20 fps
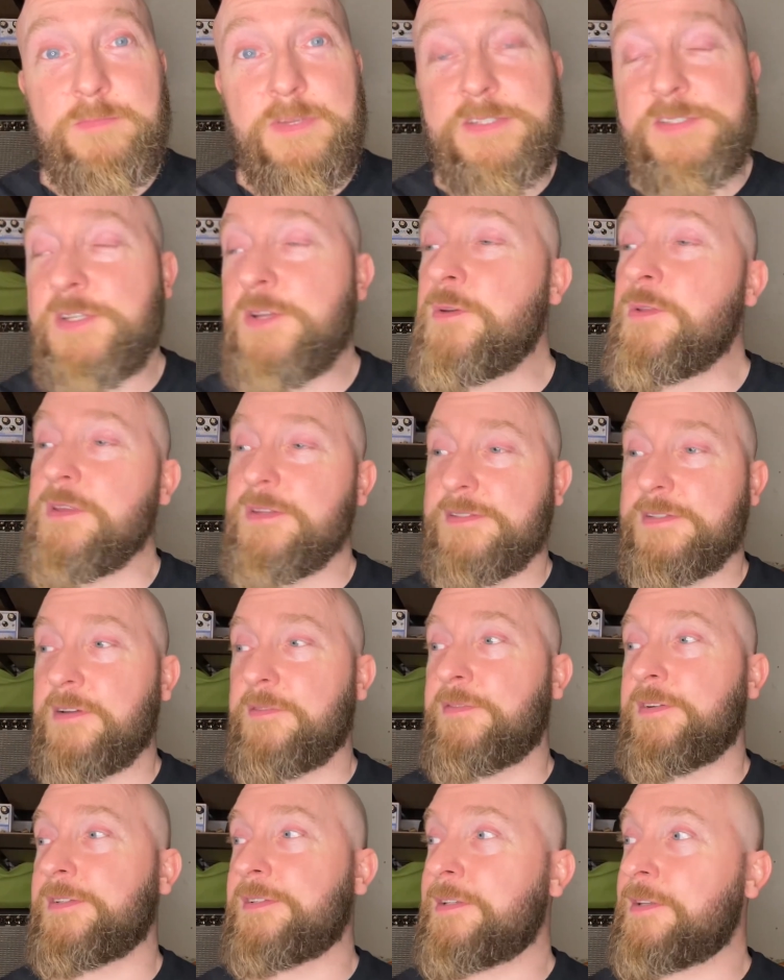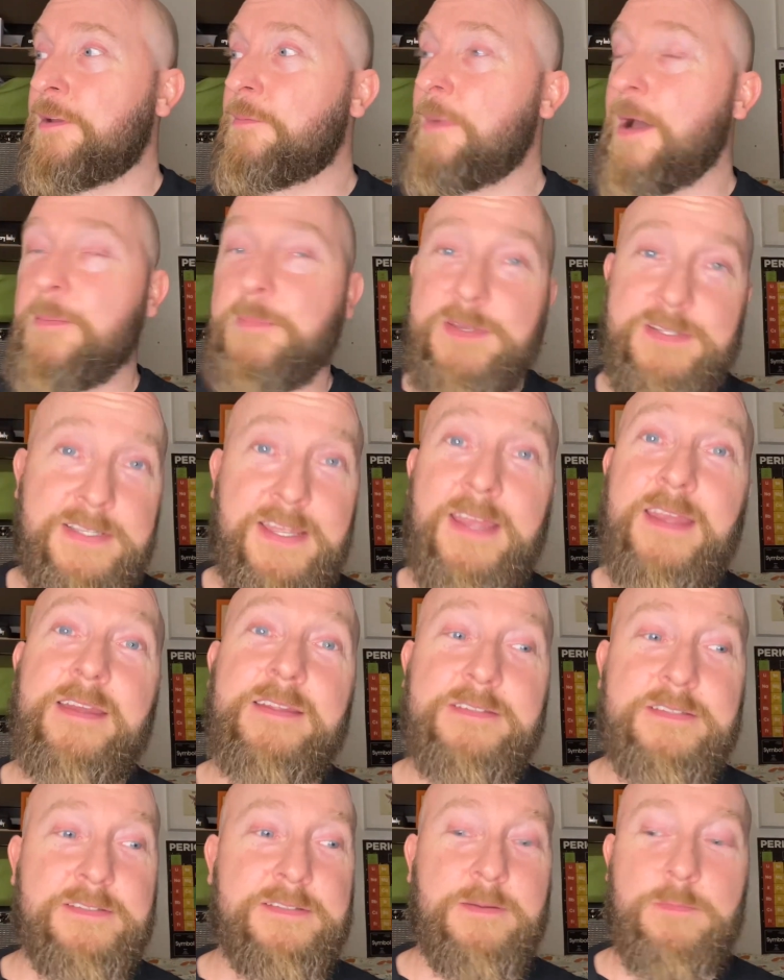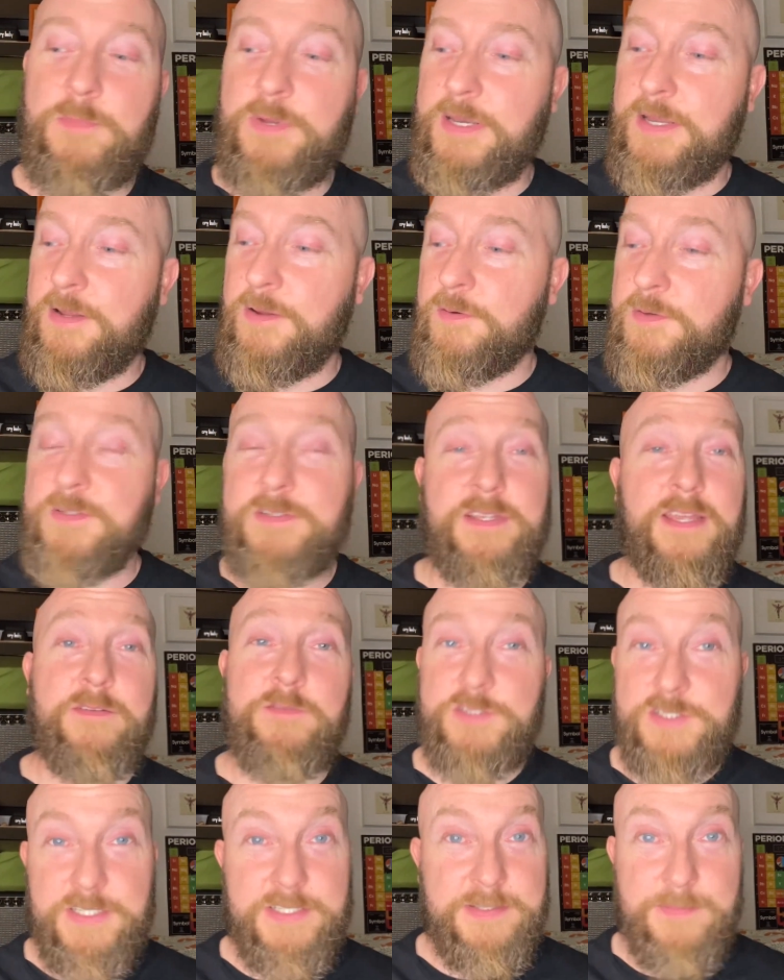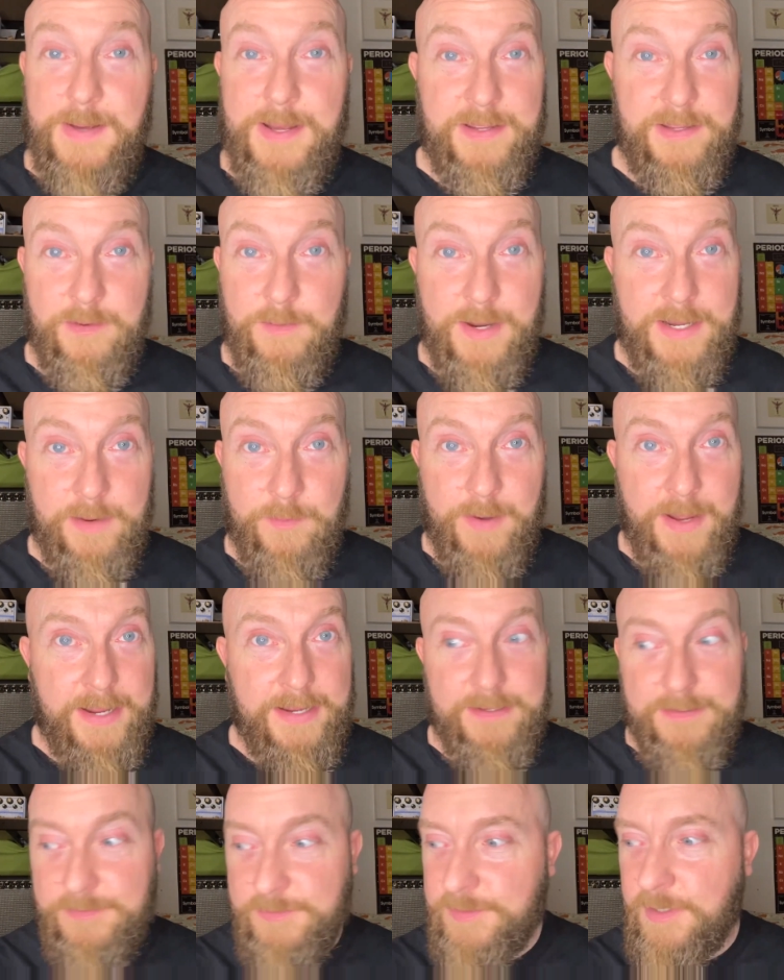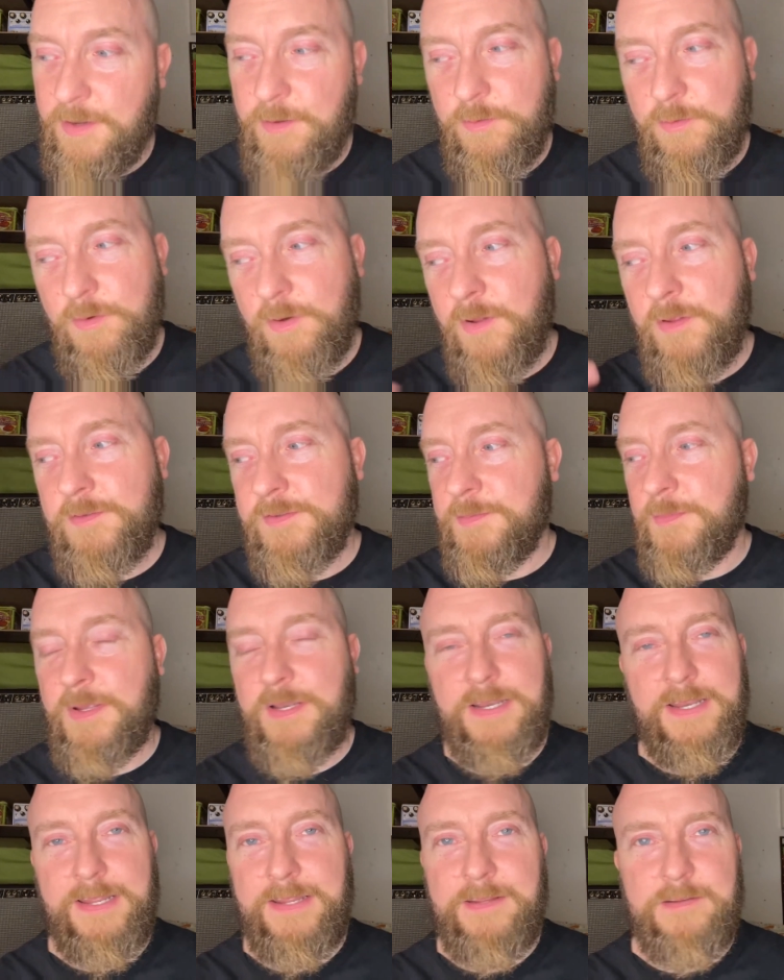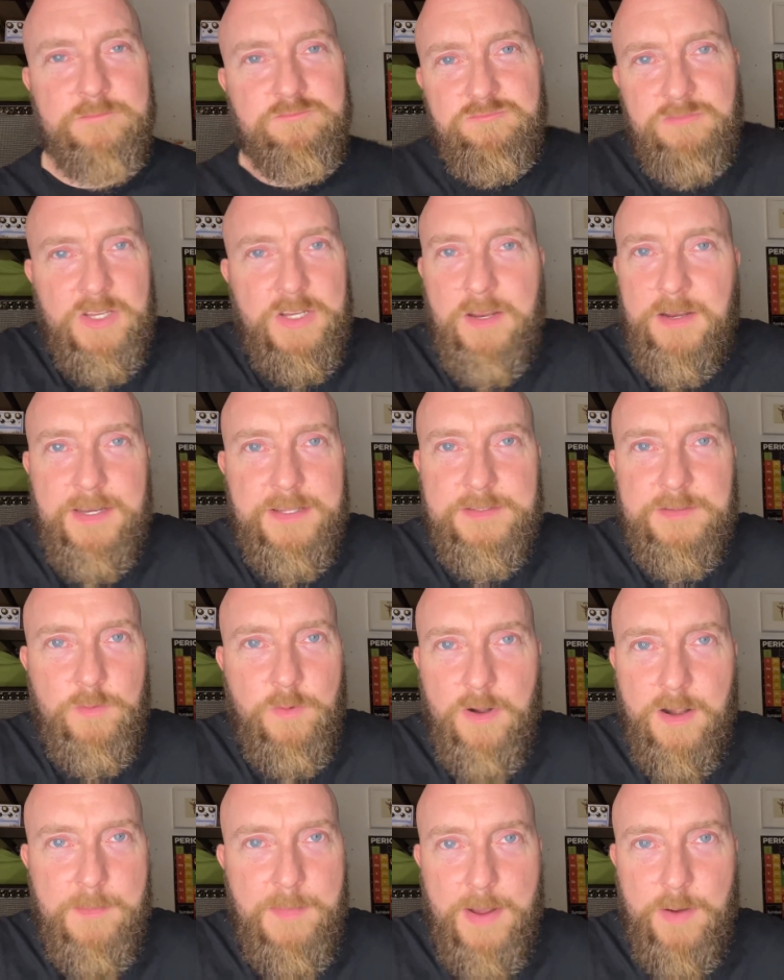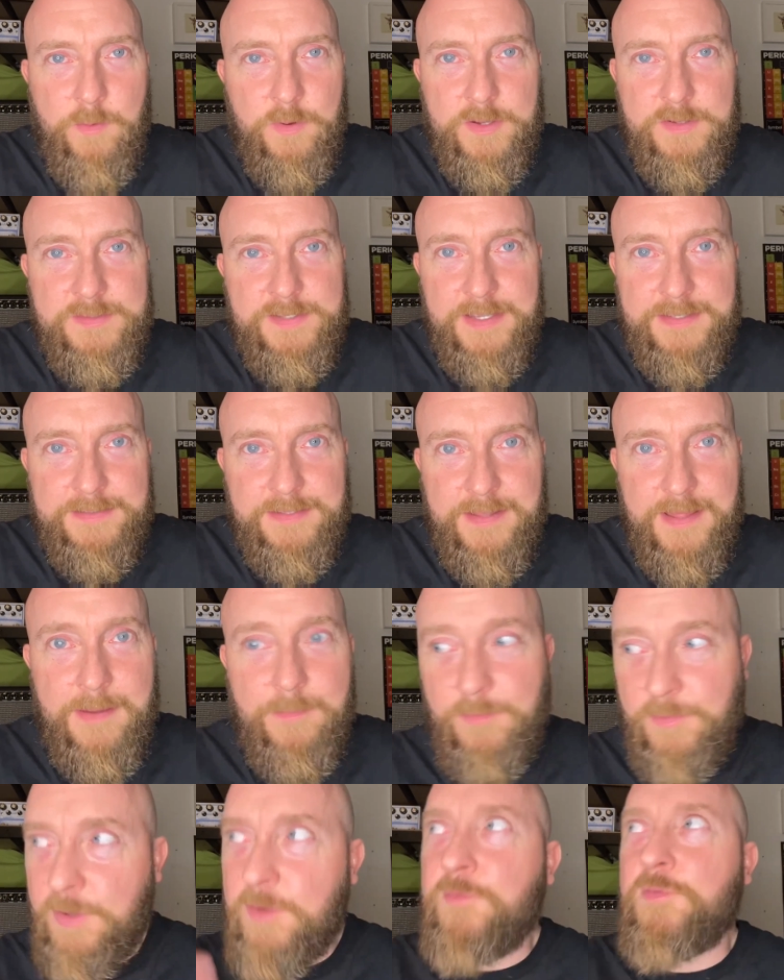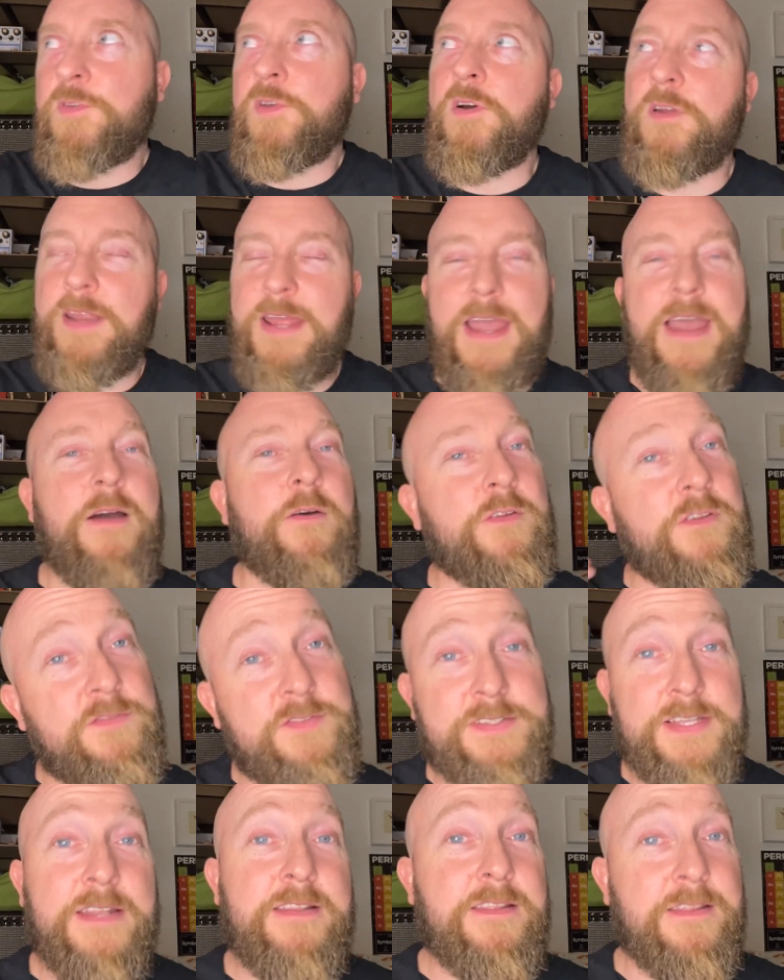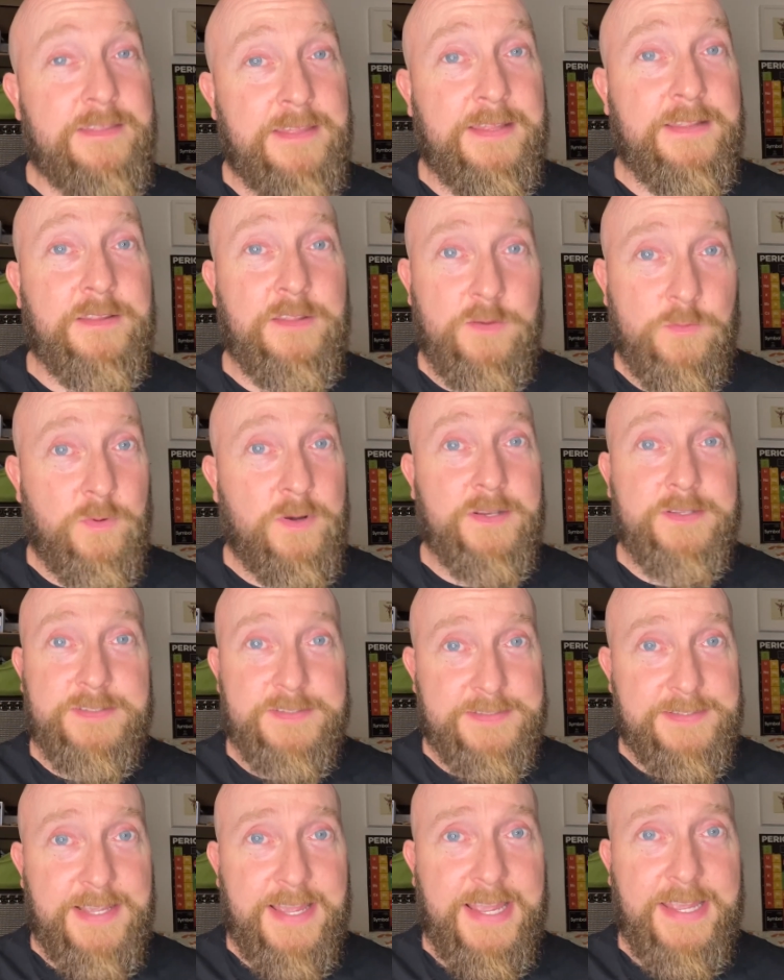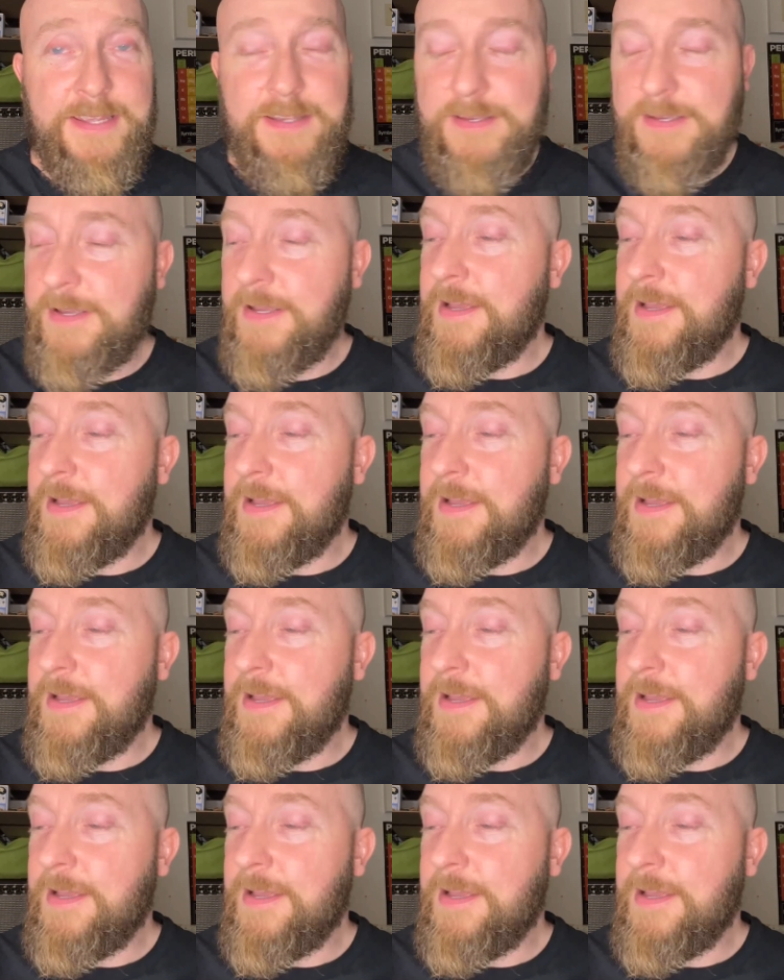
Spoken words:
It's you that suffers. And you might be saying it to somebody who doesn't give a shit about you anyway. So ultimately, you don't need to worry about what you say to them. You've got it out. You've said the thing that you wanted to say.